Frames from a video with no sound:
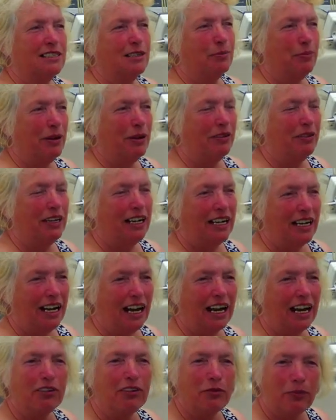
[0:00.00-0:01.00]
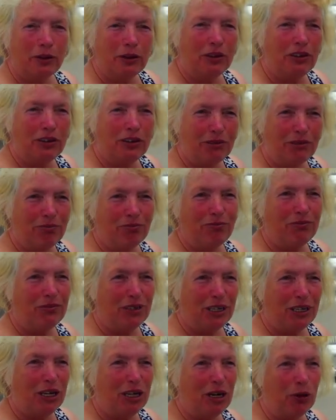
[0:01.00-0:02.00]
that Beverly and I have been,
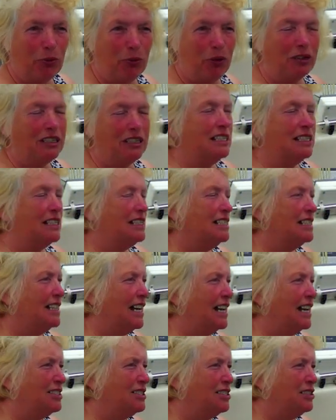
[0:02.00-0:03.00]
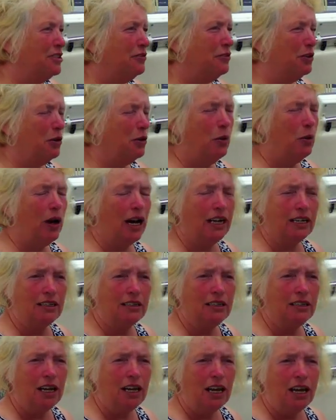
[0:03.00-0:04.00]
you know, wanting to get to for a
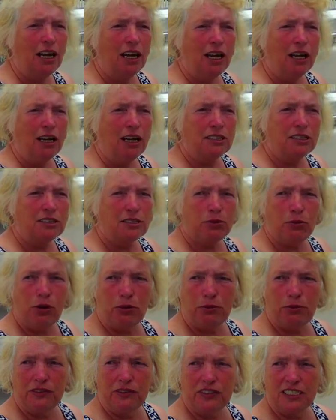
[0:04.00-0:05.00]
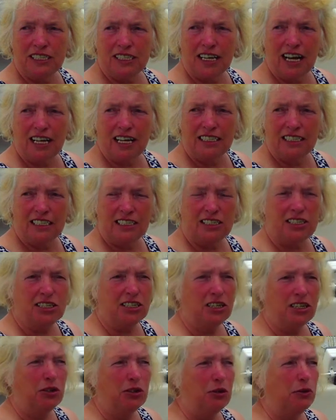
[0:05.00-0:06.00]
while. So what we've decided to
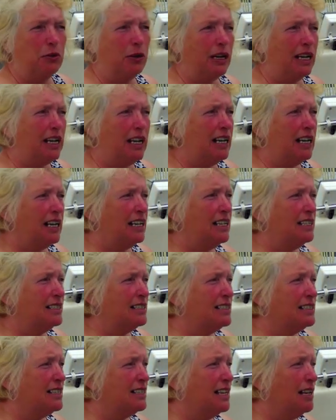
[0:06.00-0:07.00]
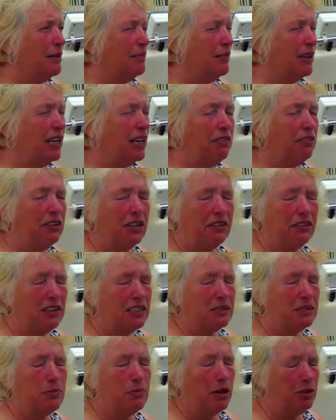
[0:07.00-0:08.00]
do is, um, even if
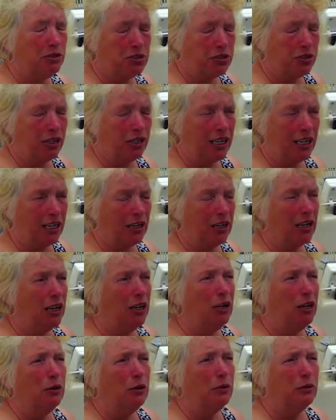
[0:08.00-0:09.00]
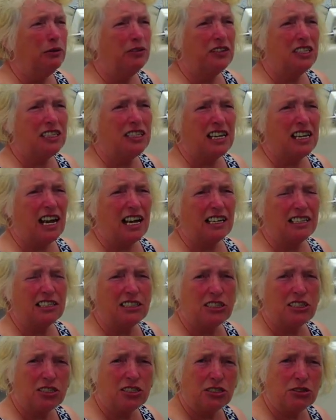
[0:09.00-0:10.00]
it's motoring, we've decided
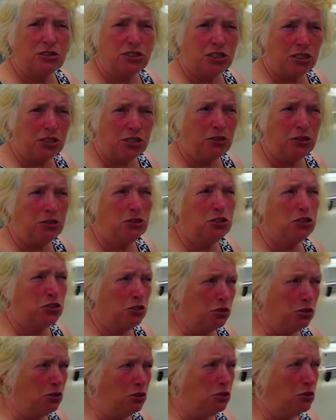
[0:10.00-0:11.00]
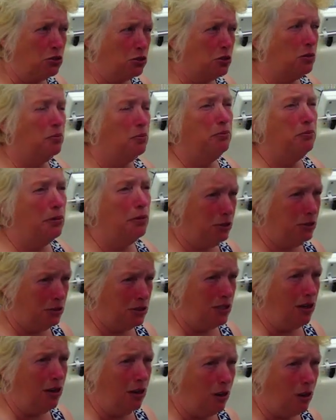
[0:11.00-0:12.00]
to do two short motor
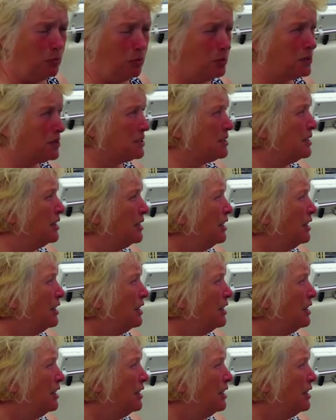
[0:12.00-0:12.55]
hops